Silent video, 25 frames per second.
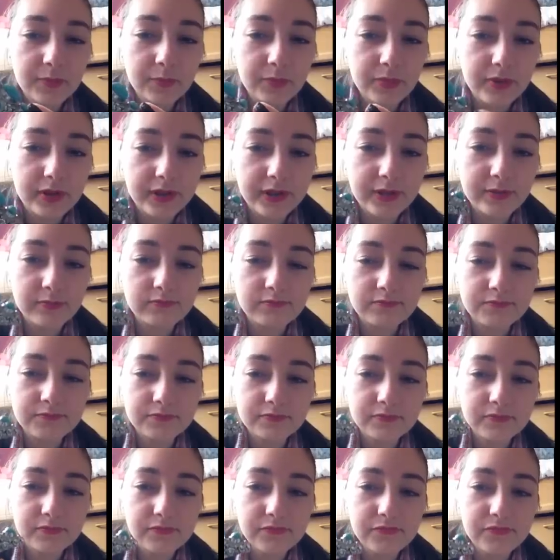But
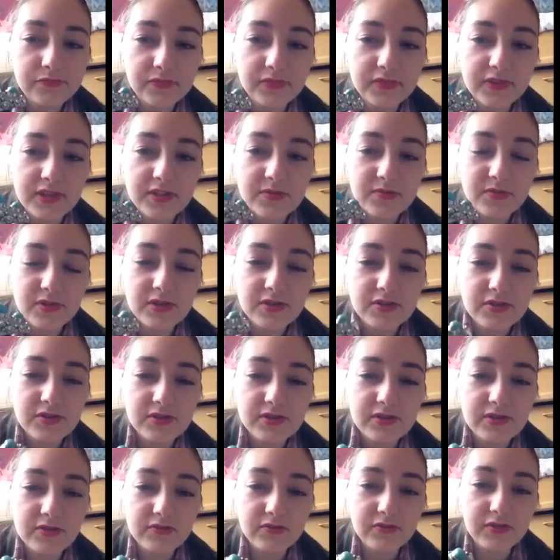this one
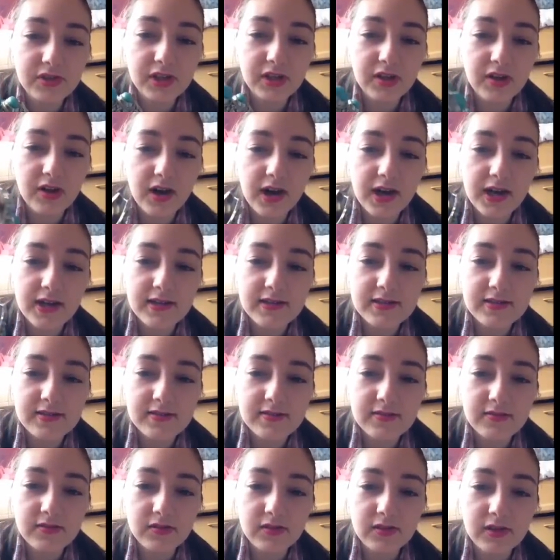just looked really
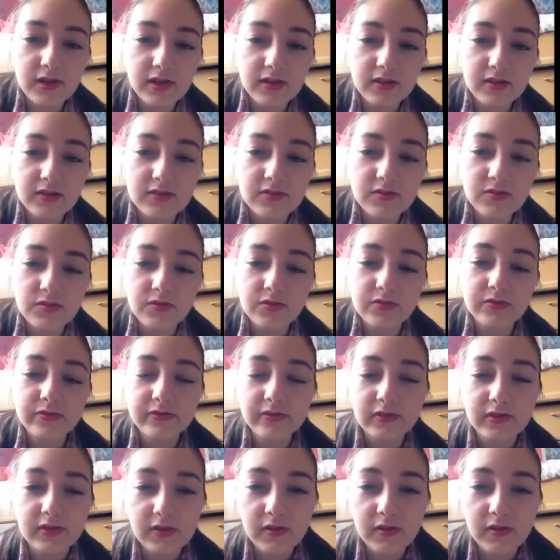nice and I sort of,